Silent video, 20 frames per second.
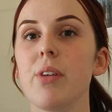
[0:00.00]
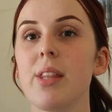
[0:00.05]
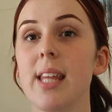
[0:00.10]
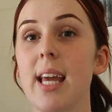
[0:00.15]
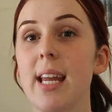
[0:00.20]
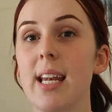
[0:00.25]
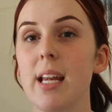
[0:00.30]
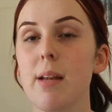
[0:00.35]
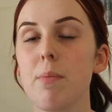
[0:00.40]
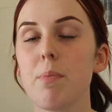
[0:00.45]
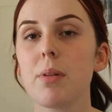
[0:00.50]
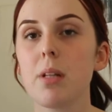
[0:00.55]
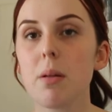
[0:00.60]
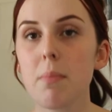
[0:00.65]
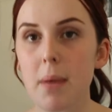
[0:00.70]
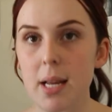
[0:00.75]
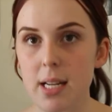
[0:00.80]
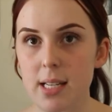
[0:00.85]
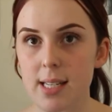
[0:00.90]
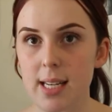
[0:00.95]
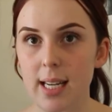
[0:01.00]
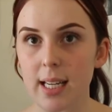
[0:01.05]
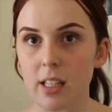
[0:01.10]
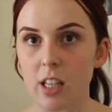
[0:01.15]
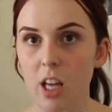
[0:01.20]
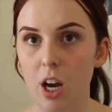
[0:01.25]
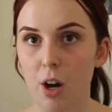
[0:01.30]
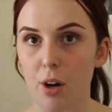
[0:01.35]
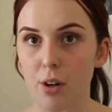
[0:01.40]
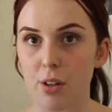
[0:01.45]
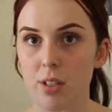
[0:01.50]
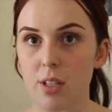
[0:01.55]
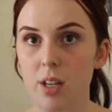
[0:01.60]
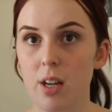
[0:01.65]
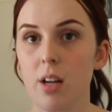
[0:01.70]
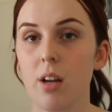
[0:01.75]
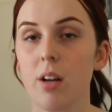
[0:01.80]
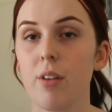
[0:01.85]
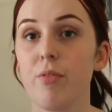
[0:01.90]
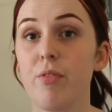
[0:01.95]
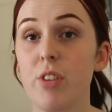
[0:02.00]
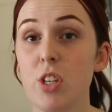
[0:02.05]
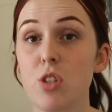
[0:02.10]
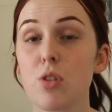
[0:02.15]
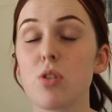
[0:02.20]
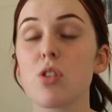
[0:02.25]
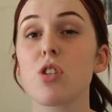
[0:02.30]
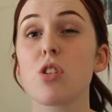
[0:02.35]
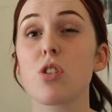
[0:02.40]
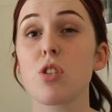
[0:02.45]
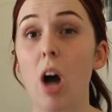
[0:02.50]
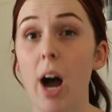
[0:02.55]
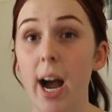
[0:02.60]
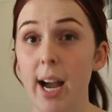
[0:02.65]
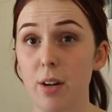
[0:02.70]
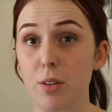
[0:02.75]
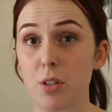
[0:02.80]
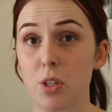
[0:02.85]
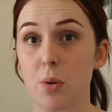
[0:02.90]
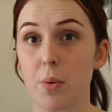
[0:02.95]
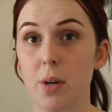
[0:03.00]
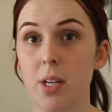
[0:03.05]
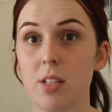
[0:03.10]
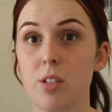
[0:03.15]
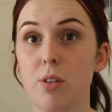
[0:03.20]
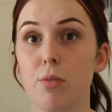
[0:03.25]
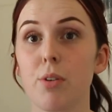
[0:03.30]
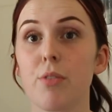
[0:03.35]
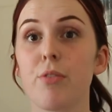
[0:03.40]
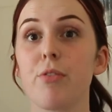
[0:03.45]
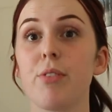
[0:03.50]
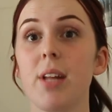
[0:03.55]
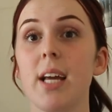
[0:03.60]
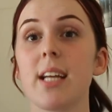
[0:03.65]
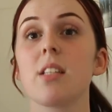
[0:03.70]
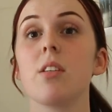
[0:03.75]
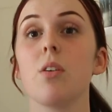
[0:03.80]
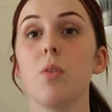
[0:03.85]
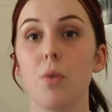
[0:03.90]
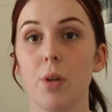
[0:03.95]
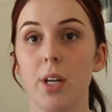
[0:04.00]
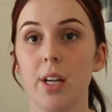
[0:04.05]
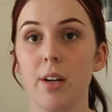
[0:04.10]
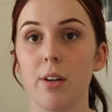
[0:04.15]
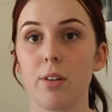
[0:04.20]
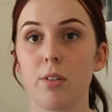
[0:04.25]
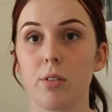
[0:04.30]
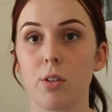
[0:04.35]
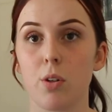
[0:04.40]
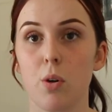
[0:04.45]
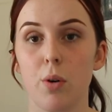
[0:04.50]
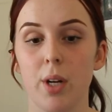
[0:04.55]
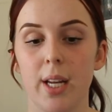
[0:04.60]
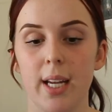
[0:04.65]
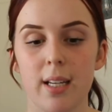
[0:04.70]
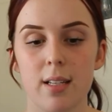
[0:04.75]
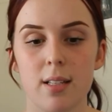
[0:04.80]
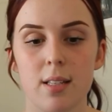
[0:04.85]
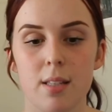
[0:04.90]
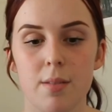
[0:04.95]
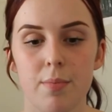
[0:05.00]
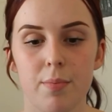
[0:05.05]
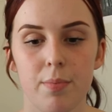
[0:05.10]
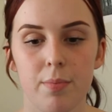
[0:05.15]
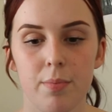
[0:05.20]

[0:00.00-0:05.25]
then implementing their own visual style to it to reflect the audio recordings.